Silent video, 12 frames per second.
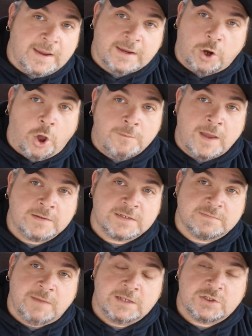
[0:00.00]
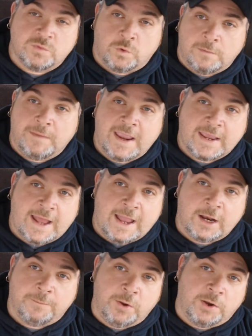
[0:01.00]
are making almost as much as we're making
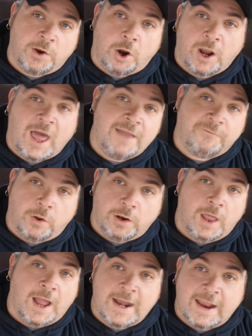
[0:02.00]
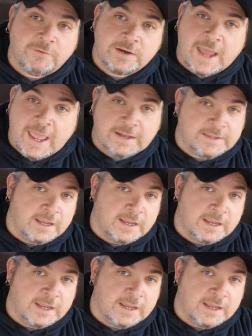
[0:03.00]
out here, putting our life on the line every day,